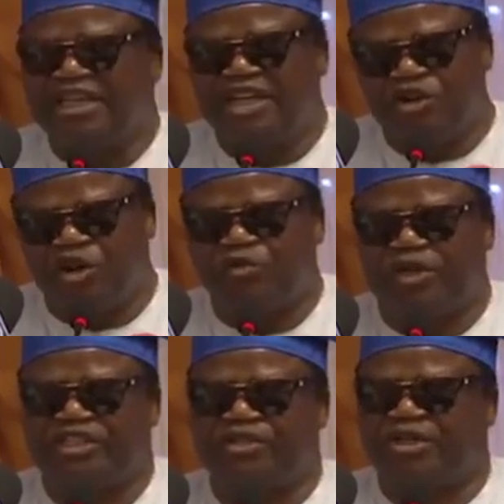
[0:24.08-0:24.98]
the
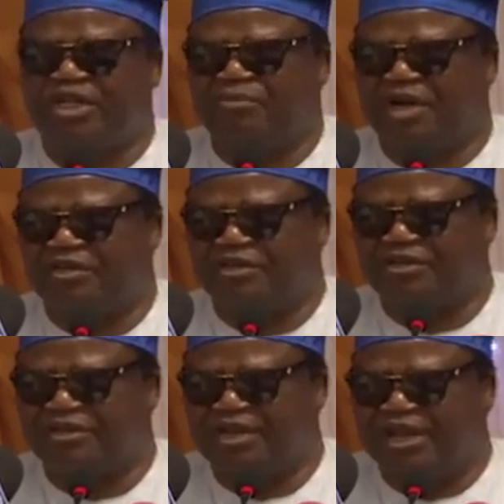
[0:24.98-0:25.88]
journalist par
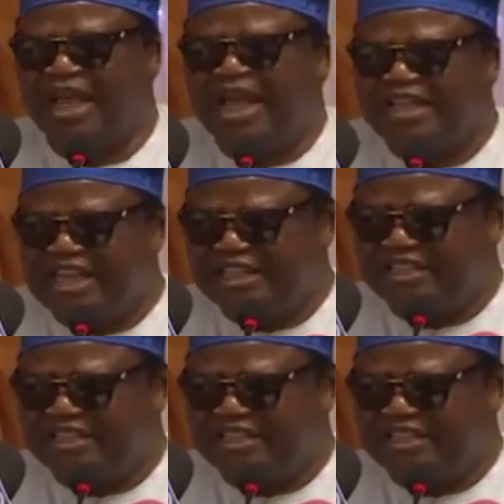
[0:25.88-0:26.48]
excellence, a